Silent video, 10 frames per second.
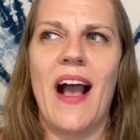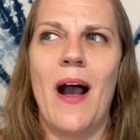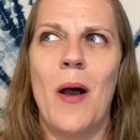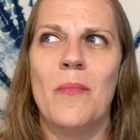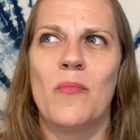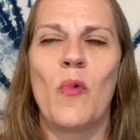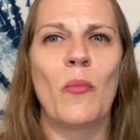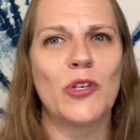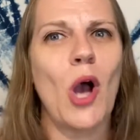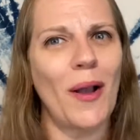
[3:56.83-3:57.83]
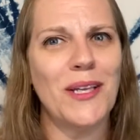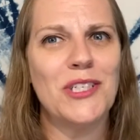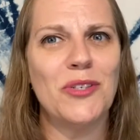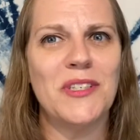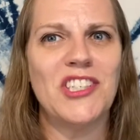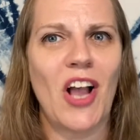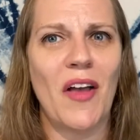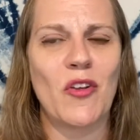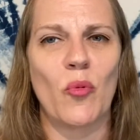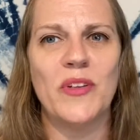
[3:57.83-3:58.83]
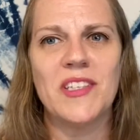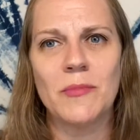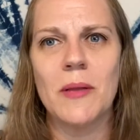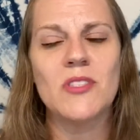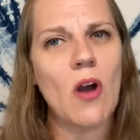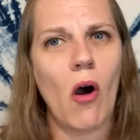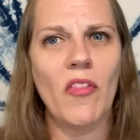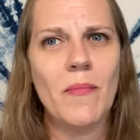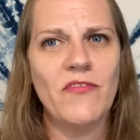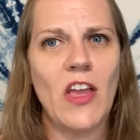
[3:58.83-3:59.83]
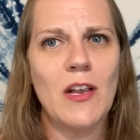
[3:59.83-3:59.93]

When we're talking to each other, we sometimes call them fake